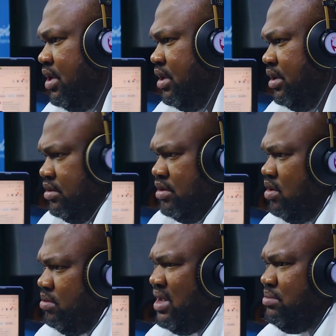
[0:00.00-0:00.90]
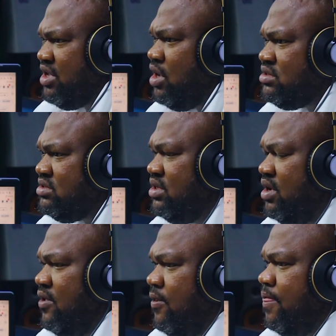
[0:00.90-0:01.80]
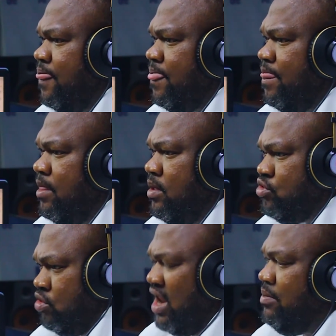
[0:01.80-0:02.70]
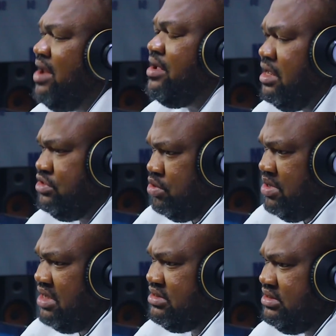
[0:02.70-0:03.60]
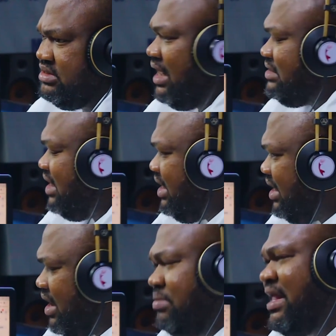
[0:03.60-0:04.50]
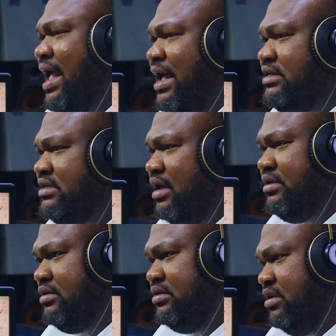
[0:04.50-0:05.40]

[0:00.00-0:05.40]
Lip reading: Or maybe Joe Biden should tell Americans. To tell Americans, so yes, that I'm tired, and